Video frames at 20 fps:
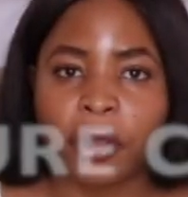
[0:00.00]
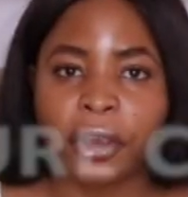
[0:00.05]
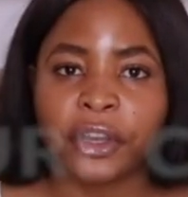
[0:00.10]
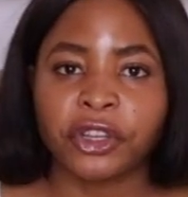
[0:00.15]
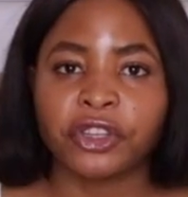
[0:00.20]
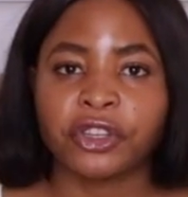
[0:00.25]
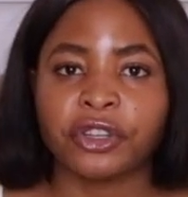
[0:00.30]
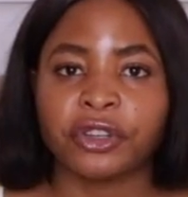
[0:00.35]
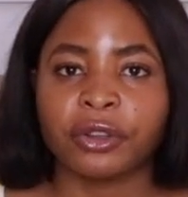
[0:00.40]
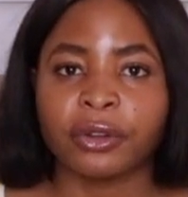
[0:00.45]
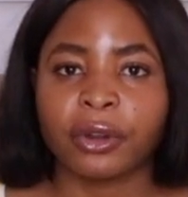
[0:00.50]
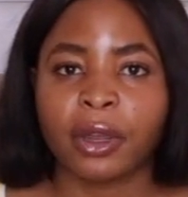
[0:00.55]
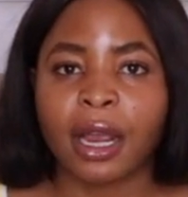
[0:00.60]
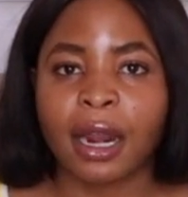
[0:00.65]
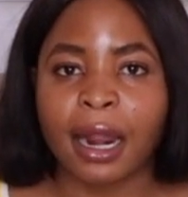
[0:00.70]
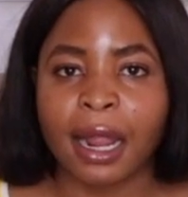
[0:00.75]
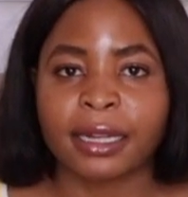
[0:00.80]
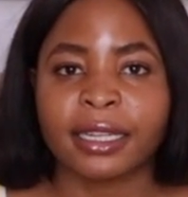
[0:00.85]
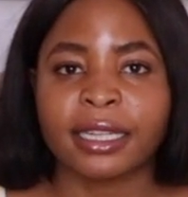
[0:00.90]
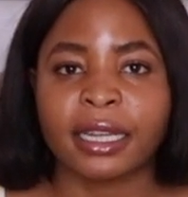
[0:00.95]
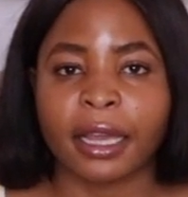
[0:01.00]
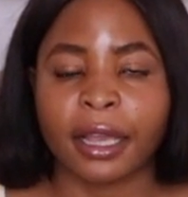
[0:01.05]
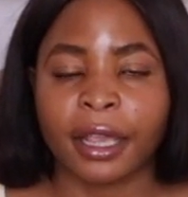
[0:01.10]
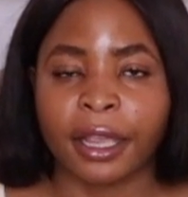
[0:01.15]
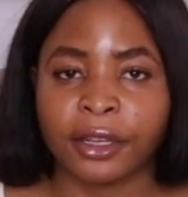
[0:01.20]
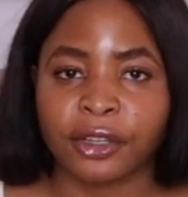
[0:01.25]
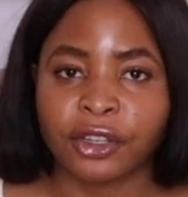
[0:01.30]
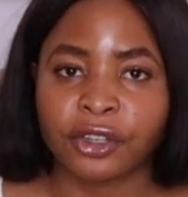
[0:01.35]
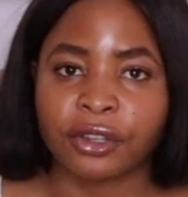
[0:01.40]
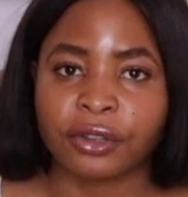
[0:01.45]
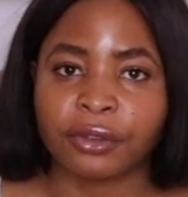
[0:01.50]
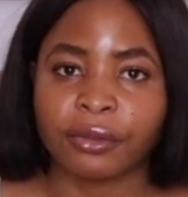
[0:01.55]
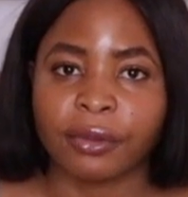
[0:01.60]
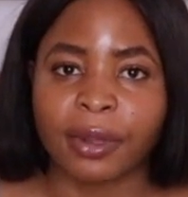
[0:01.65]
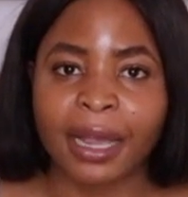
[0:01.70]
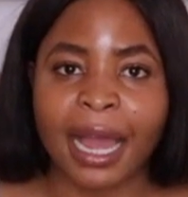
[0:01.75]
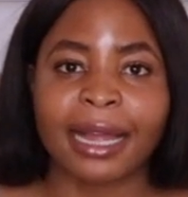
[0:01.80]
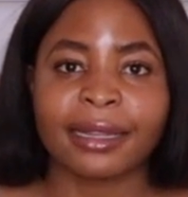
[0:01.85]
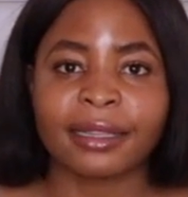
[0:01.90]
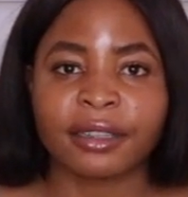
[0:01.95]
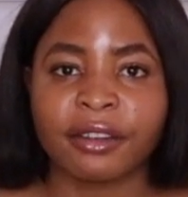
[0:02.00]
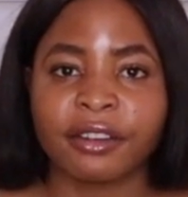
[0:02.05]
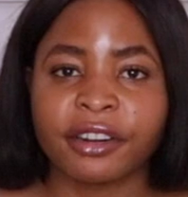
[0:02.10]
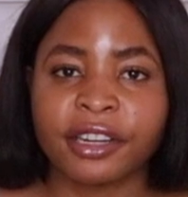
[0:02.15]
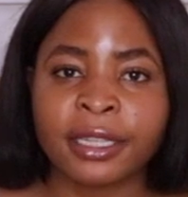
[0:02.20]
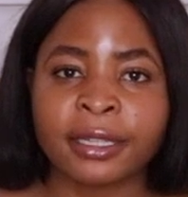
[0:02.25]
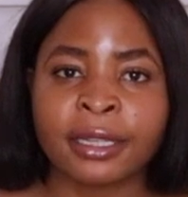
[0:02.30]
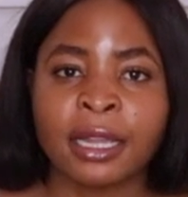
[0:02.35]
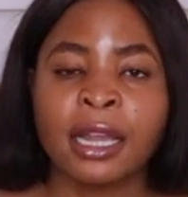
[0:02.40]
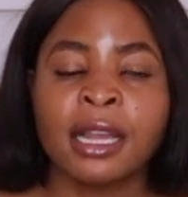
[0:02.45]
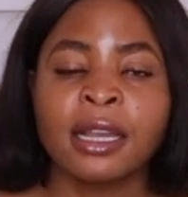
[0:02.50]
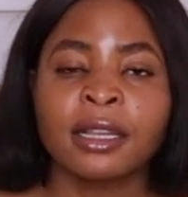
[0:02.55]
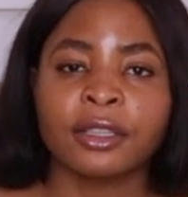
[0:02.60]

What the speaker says: going to clutter into categories.